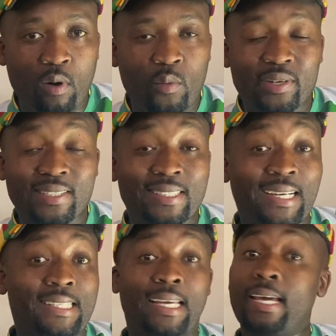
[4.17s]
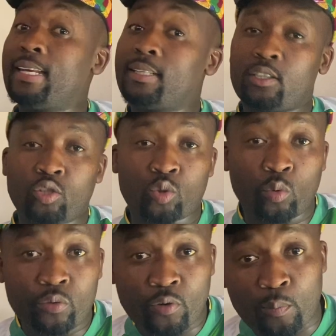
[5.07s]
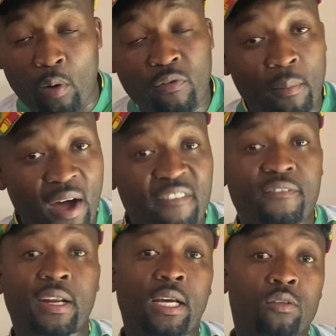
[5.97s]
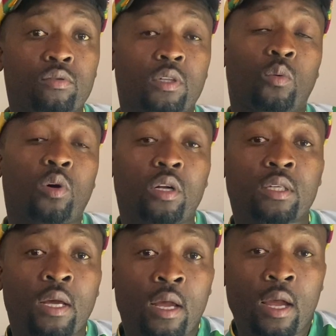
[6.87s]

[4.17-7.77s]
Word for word: where we discuss anything to do with football from Africa to the world